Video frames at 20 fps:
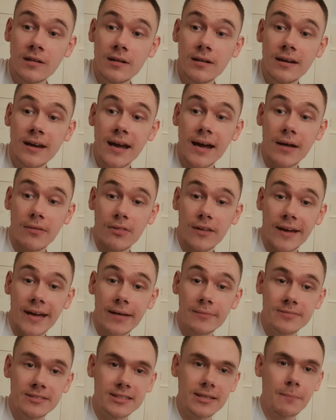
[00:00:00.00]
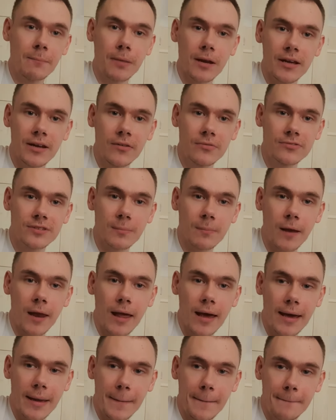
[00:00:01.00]
Now, the game's simple enough to
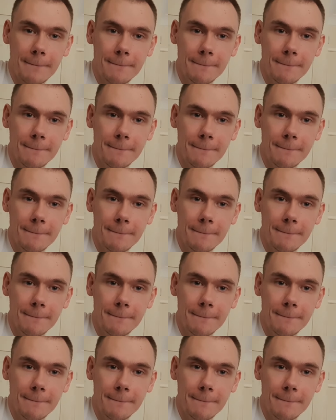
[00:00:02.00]
play.